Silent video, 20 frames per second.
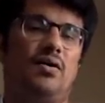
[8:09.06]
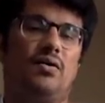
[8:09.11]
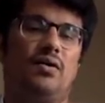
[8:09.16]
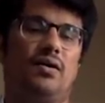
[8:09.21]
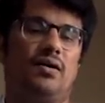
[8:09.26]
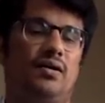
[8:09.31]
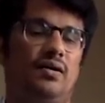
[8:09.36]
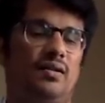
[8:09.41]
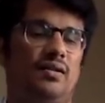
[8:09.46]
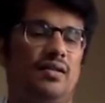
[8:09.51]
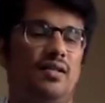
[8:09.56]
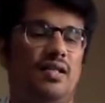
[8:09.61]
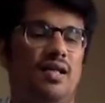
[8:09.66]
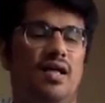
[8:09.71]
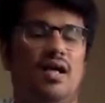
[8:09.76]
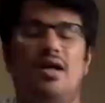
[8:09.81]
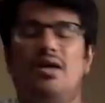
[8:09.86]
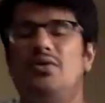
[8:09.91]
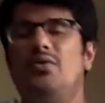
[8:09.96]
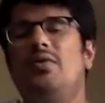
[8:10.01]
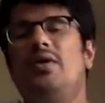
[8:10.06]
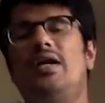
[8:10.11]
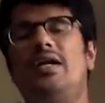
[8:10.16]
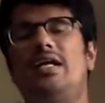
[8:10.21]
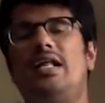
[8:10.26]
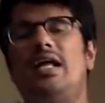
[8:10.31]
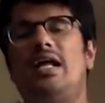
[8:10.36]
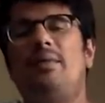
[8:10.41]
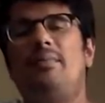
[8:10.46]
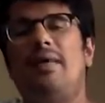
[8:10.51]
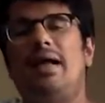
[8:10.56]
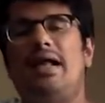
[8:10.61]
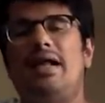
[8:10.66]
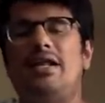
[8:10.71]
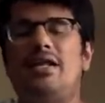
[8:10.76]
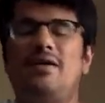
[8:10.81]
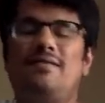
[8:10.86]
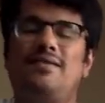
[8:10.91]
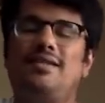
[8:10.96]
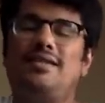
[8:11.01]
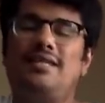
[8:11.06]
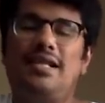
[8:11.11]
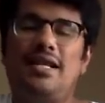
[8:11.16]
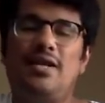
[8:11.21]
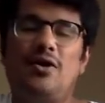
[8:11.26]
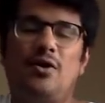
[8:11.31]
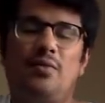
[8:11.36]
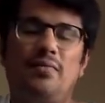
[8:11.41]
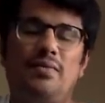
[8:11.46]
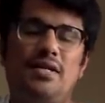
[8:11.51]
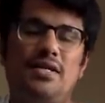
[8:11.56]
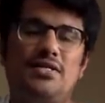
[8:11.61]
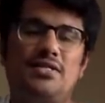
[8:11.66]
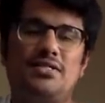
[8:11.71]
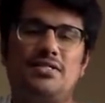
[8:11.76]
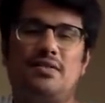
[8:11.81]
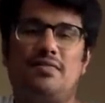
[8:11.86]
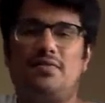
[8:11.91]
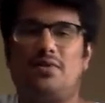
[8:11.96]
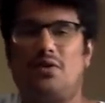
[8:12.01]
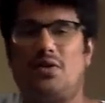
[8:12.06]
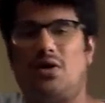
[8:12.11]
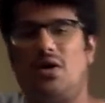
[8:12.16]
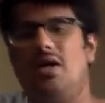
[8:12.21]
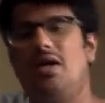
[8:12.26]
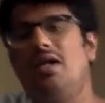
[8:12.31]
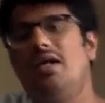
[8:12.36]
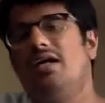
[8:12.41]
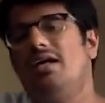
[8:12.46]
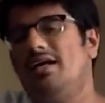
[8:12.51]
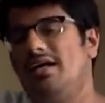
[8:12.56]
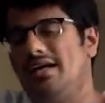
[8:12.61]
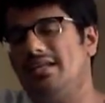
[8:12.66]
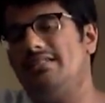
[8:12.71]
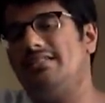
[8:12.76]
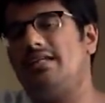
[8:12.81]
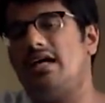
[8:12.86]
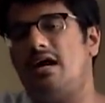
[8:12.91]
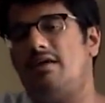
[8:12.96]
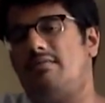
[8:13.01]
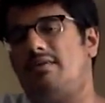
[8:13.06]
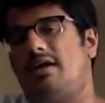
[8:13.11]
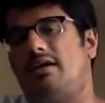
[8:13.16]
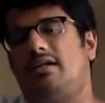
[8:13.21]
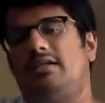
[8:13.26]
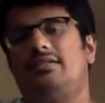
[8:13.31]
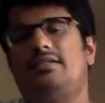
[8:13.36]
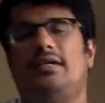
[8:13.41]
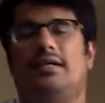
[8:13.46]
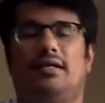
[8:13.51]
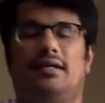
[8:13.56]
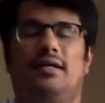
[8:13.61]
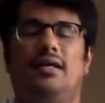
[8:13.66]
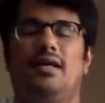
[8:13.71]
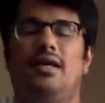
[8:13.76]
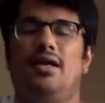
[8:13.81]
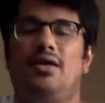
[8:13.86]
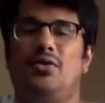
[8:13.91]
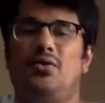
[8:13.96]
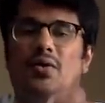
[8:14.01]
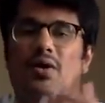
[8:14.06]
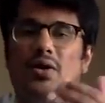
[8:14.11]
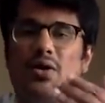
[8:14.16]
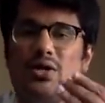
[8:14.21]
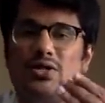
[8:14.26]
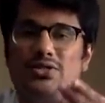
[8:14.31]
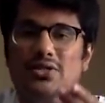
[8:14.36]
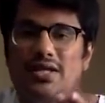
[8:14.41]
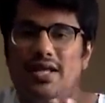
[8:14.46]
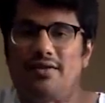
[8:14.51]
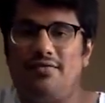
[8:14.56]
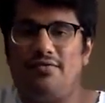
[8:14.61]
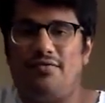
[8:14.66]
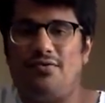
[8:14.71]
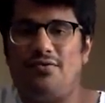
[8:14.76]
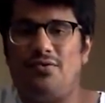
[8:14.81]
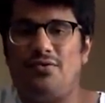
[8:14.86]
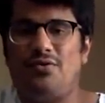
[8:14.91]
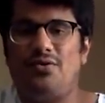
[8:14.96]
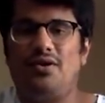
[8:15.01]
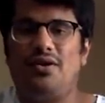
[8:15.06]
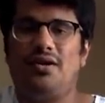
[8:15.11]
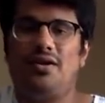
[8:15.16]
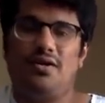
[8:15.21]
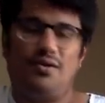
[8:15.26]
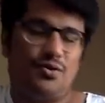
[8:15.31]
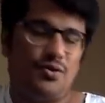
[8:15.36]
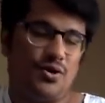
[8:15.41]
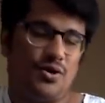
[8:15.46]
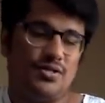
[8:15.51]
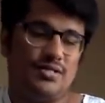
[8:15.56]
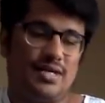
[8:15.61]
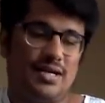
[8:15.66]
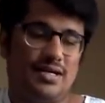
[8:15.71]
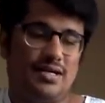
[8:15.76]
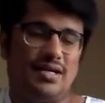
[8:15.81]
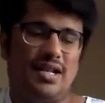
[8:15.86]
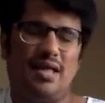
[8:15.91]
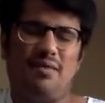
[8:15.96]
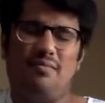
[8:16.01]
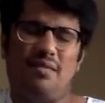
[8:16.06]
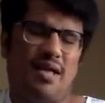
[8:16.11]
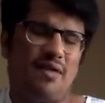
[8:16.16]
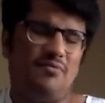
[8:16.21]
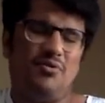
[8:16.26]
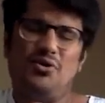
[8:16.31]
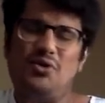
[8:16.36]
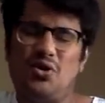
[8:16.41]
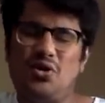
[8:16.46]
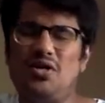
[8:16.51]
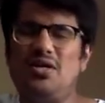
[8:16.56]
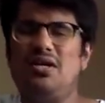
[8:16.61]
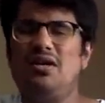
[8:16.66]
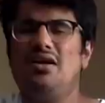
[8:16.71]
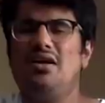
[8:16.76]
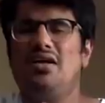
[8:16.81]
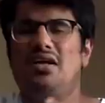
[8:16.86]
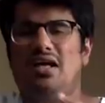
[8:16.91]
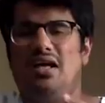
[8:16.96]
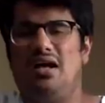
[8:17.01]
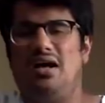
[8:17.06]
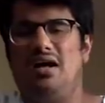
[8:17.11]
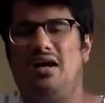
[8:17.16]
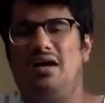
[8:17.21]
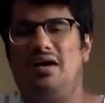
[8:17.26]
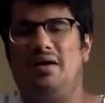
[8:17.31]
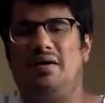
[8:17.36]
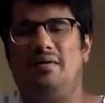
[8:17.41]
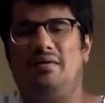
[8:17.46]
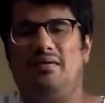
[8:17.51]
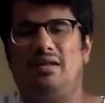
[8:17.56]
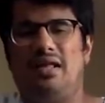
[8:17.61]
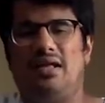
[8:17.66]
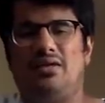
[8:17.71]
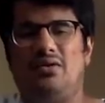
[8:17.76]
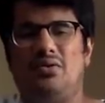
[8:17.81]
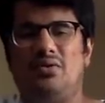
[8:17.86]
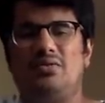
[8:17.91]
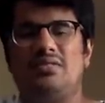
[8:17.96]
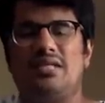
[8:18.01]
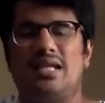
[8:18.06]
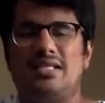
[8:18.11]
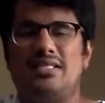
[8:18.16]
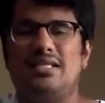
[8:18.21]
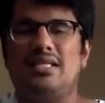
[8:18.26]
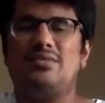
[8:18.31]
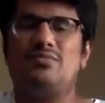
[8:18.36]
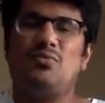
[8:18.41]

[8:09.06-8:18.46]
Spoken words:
down, up, down. You can take up any of the 3 combinations of the chord and start practicing. You can also take 4 chords at a time. I would not